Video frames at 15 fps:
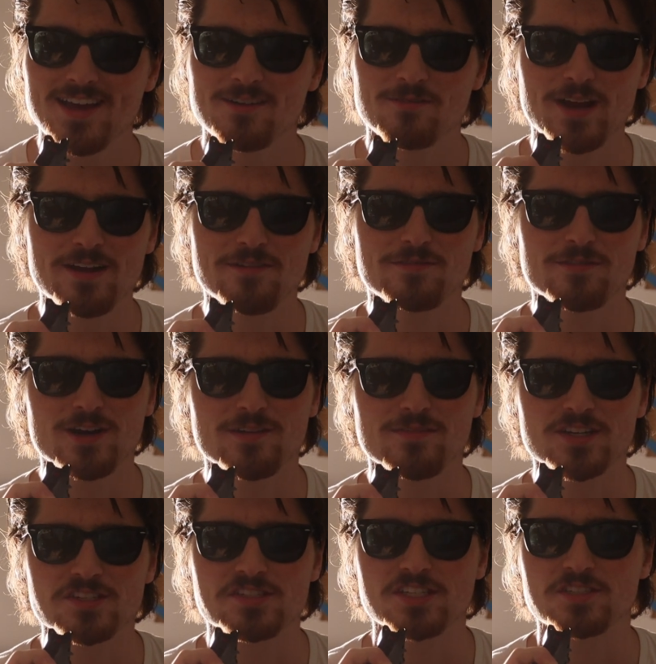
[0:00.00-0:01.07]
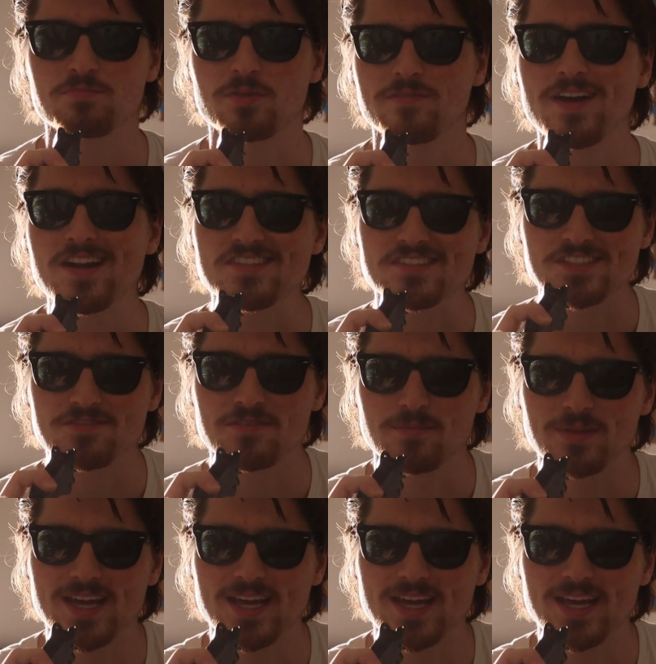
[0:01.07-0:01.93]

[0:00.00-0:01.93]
right in front of us that prevents us from